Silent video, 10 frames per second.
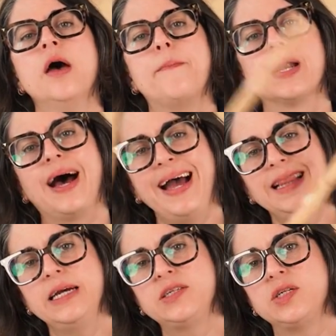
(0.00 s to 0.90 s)
But I
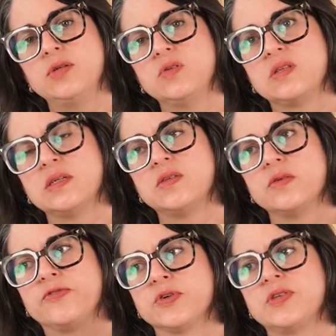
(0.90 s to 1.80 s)
like to use this
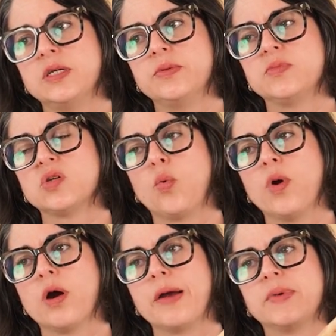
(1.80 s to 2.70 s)
for seams
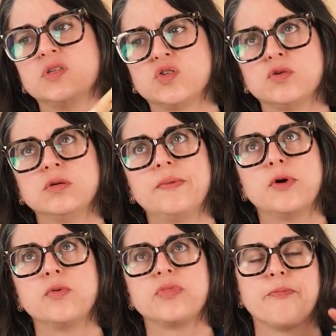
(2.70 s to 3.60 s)
where I'm concerned
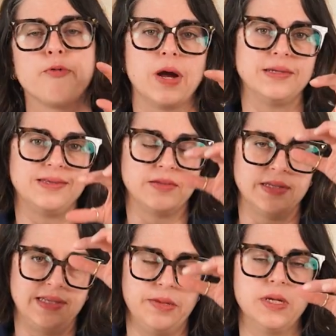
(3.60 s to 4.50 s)
about the
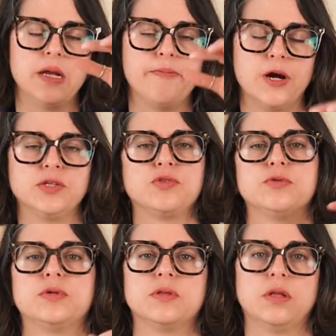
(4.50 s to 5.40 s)
seam getting pressed
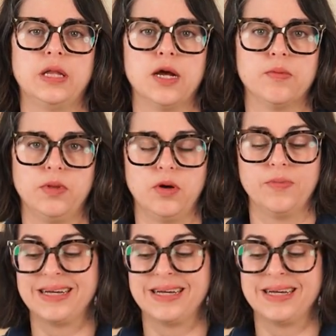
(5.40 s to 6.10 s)
through to the layer below.